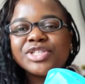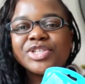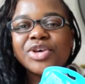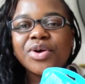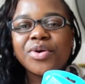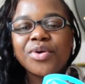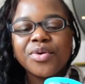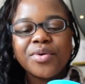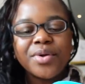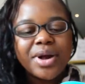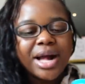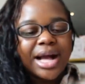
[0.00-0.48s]

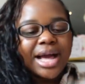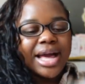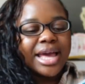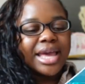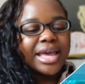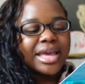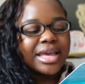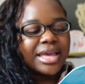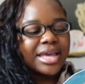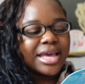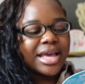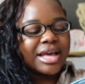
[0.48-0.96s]
So
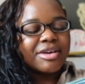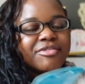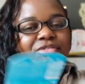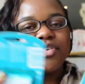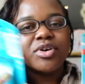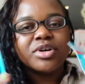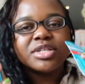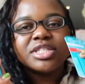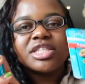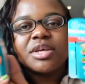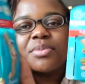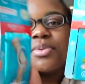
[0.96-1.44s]
I have
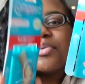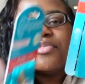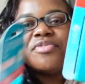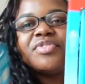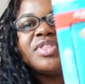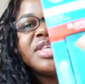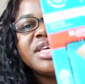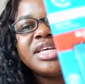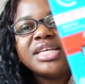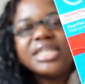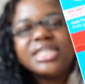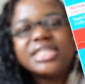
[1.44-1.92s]
got some of
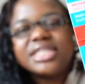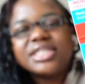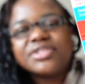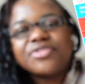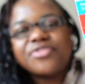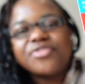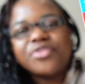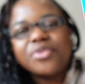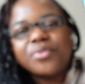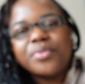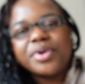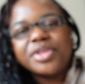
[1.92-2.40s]
these
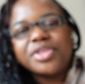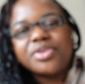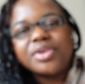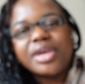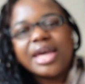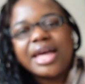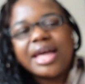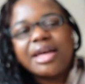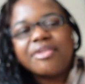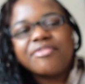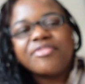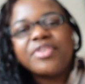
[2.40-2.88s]
for when you
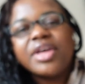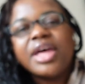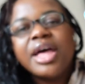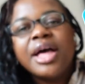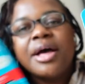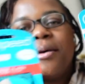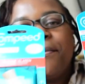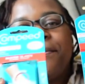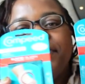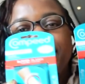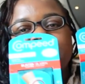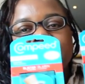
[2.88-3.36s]
have
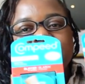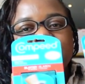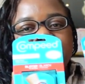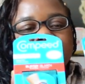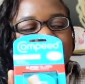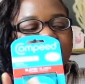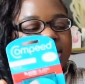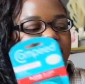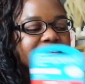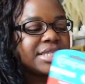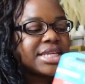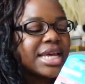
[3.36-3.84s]

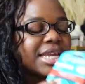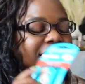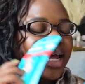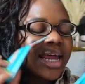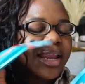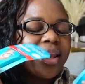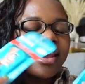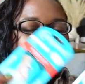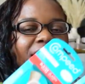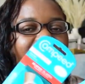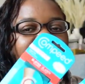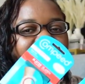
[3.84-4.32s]
blisters and I
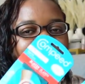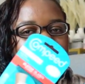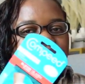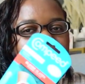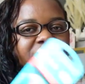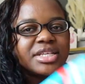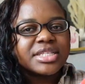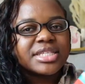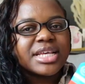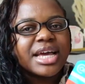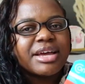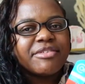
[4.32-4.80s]
love
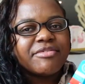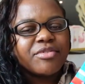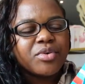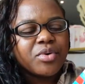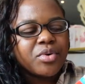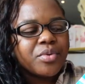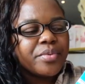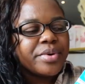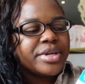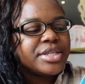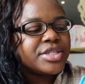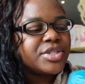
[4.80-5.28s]
these. I've
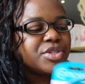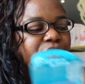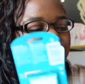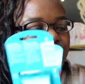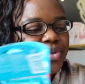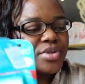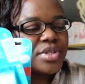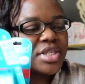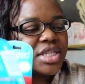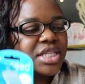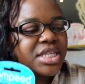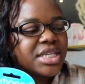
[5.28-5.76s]
always
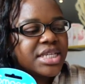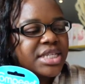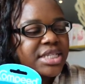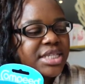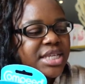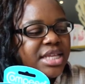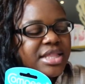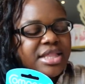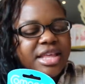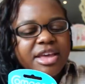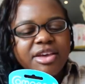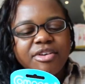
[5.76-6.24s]
used these
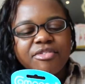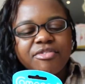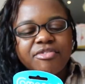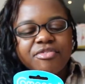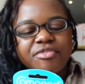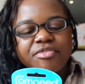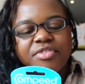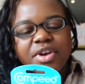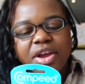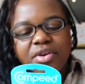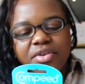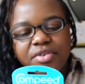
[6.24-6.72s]
and they are
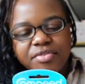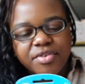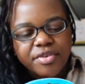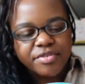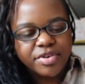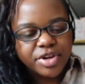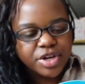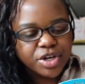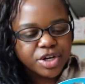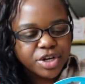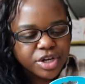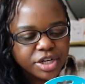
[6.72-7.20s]
very,
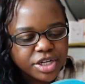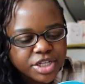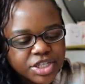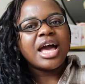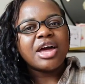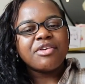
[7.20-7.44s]
very good.